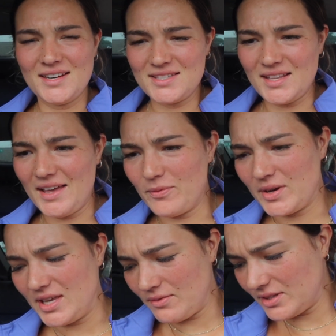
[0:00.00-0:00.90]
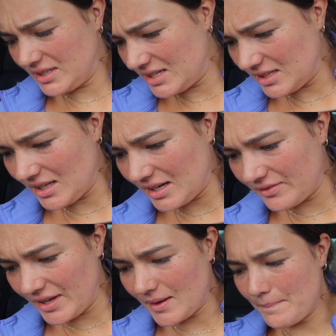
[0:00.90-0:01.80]
in his life where he really did a lot
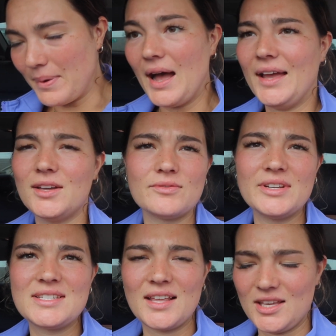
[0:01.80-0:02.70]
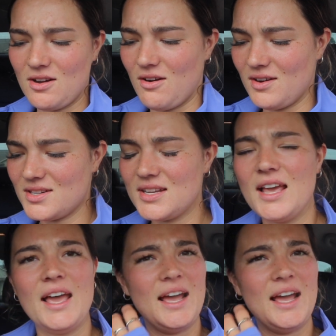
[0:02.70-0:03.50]
of like buying and reselling cars,